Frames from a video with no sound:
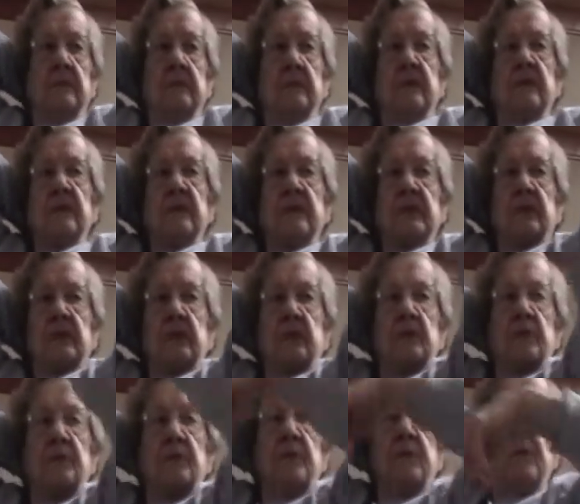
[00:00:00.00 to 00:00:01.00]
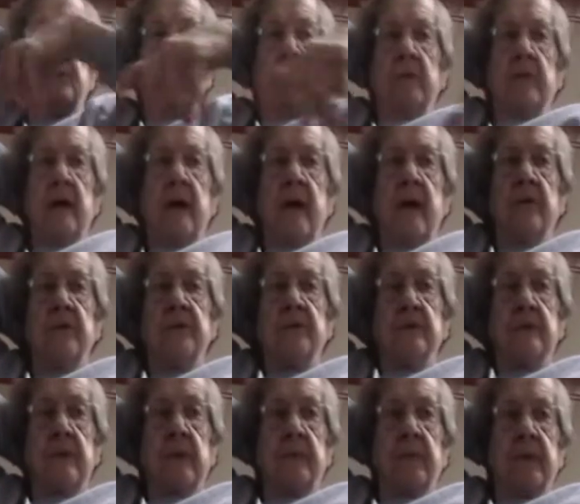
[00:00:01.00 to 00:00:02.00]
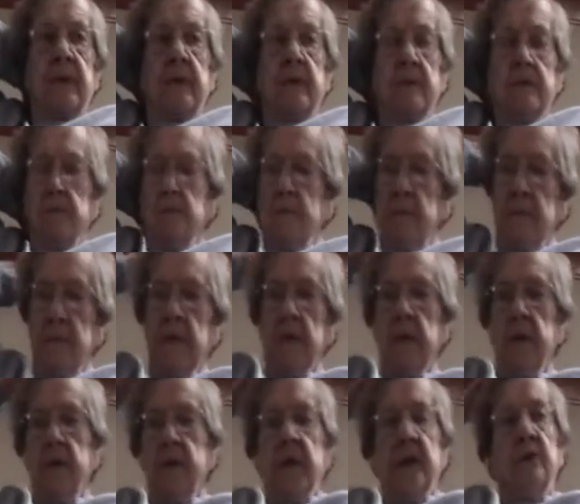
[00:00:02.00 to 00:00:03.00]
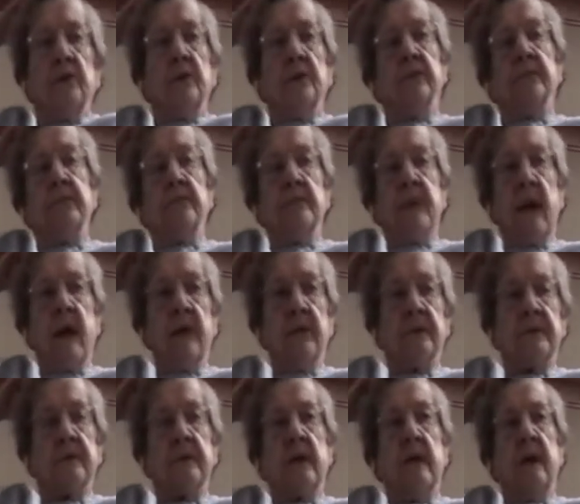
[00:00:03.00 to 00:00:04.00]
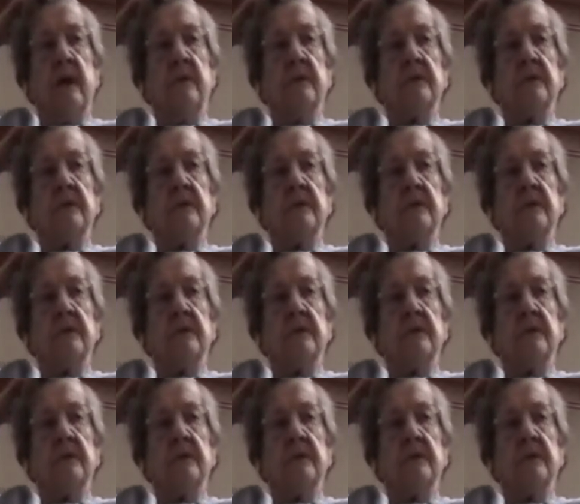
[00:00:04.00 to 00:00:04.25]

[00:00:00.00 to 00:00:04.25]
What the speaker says: just those few little houses up there, they'd go from house to house.